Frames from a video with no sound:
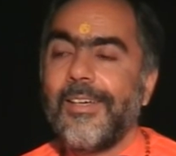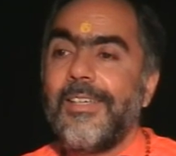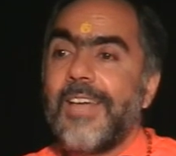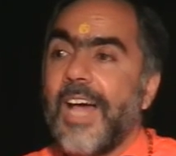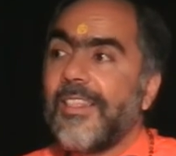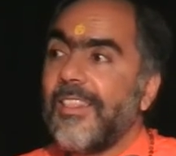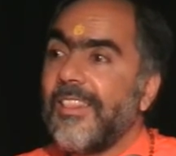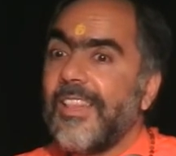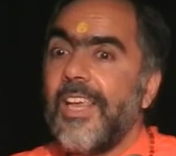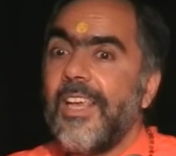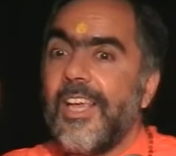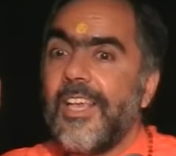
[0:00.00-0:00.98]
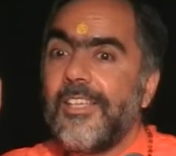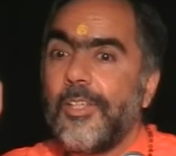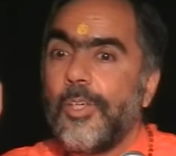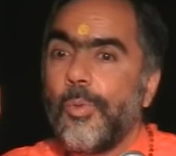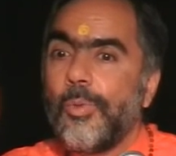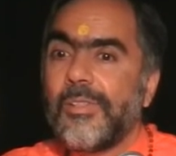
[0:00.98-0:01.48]
Nothing
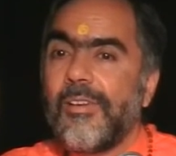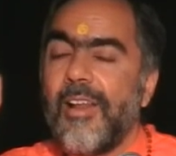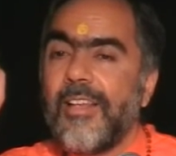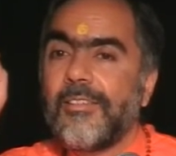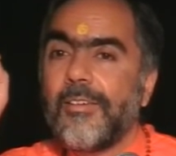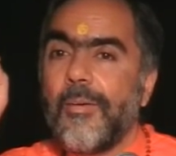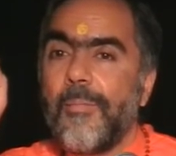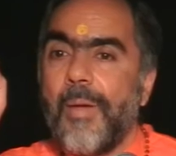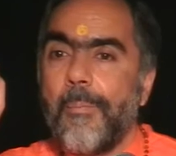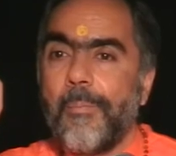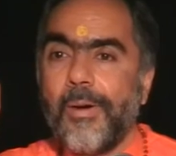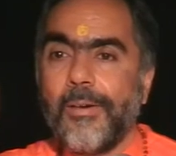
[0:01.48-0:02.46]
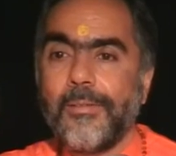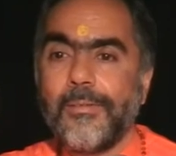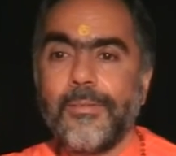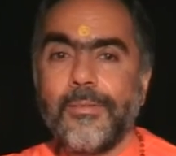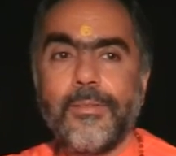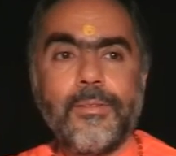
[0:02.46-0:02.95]
is useless, remember.
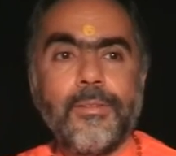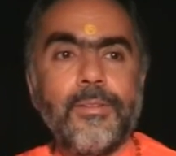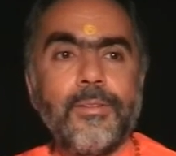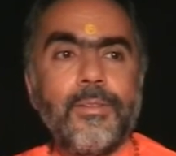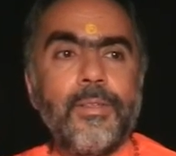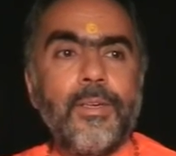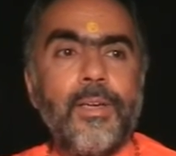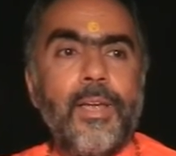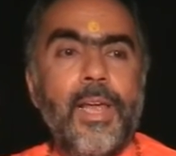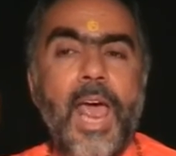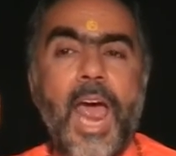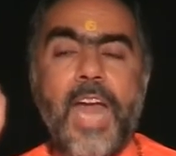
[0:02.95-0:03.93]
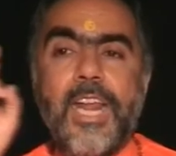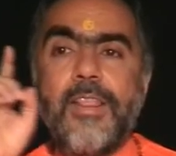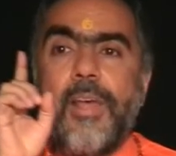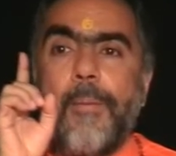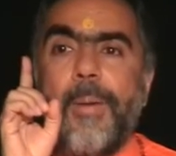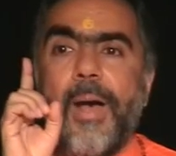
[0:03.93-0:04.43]
And
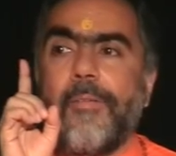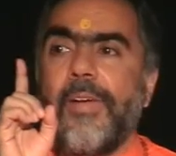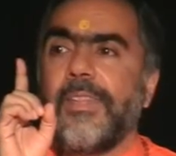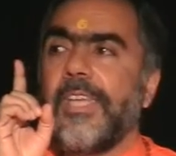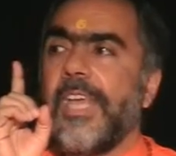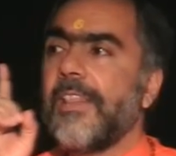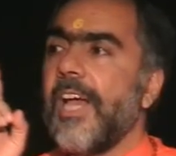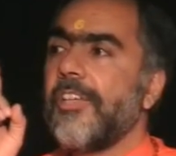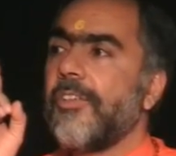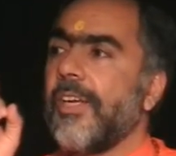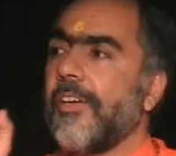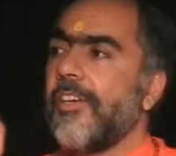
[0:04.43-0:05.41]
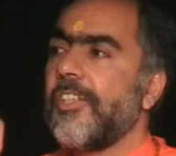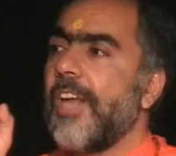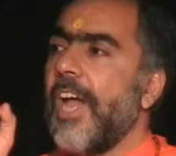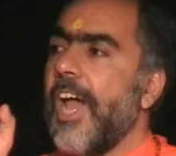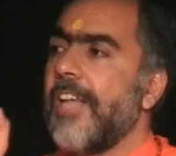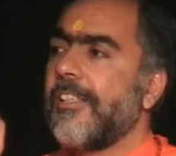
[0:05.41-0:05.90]
in the Bhagavad Gita, Shri
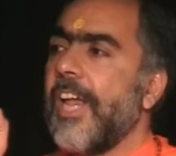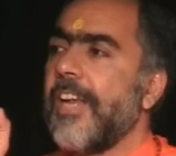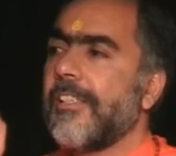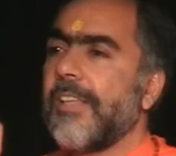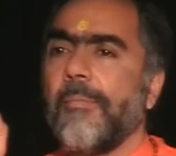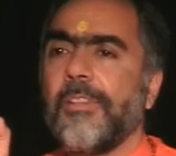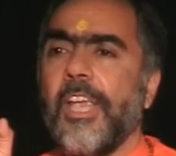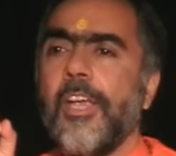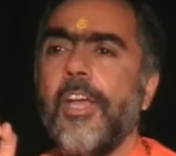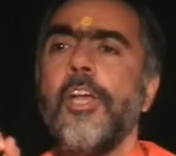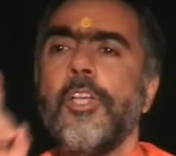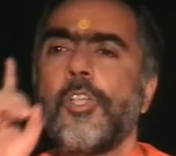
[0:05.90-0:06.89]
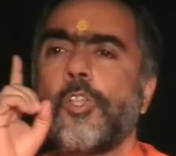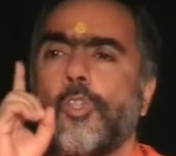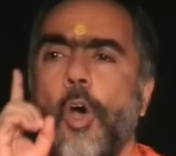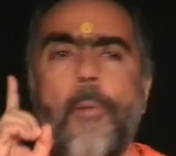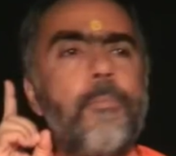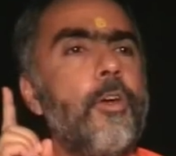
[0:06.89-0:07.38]
Krishna has said something
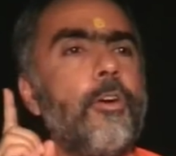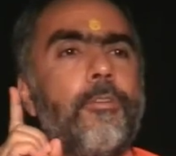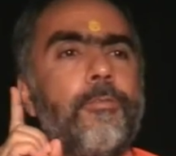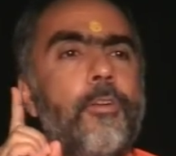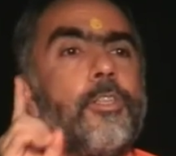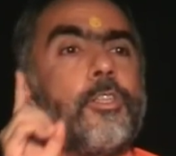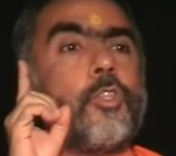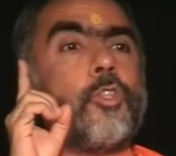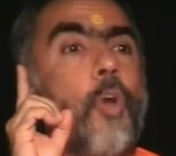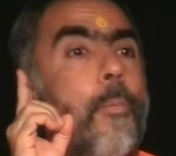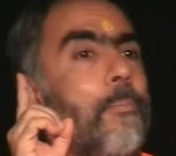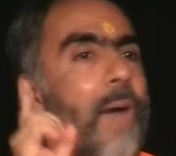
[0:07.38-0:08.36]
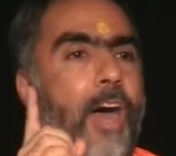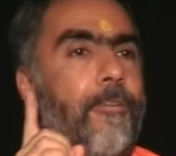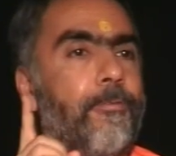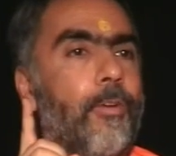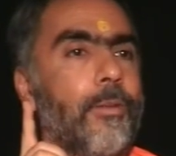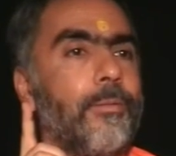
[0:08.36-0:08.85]
so beautiful, so
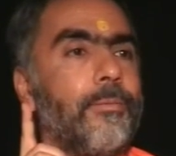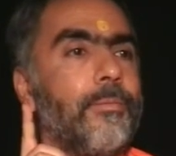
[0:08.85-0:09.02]
powerful.